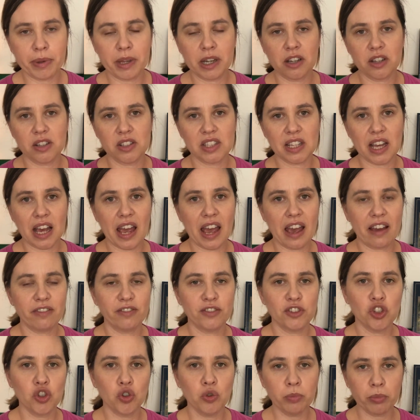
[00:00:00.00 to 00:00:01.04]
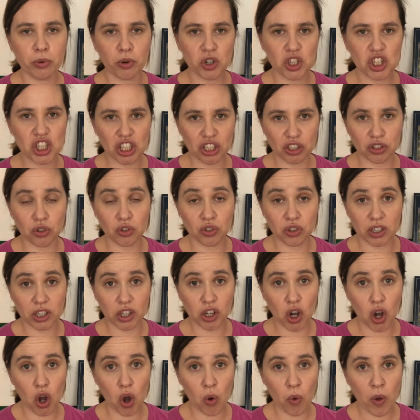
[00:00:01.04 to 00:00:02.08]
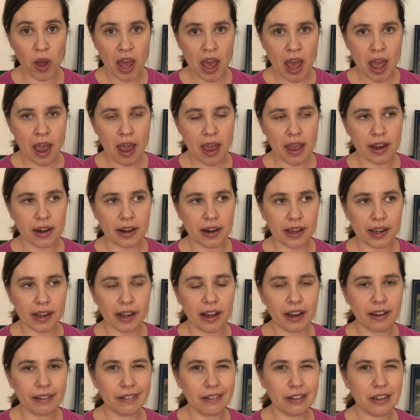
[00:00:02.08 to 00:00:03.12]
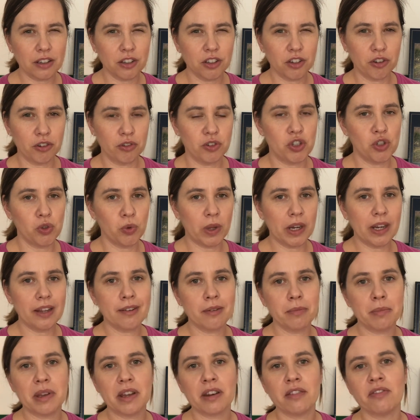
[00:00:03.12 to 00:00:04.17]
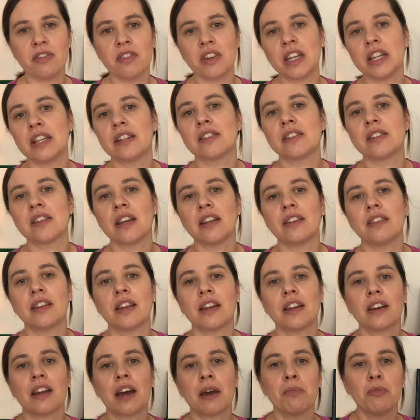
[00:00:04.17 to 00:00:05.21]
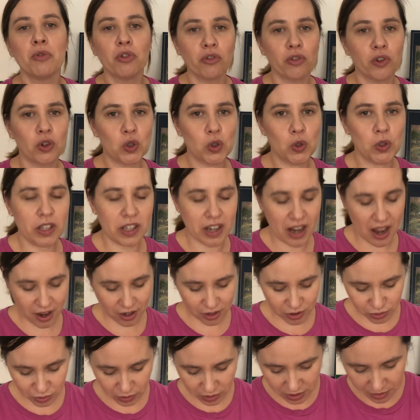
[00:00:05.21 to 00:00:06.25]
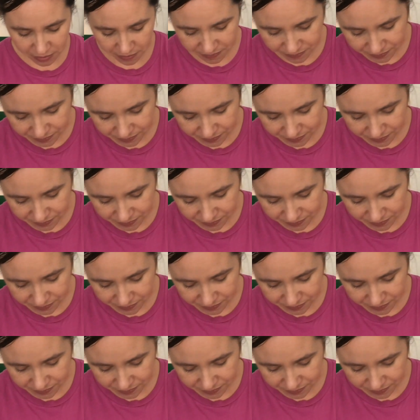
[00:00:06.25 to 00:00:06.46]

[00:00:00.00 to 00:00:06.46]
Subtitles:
because I have 2 projects on the go, and I kind of, you know, do a little bit of it and then I move on to the next one.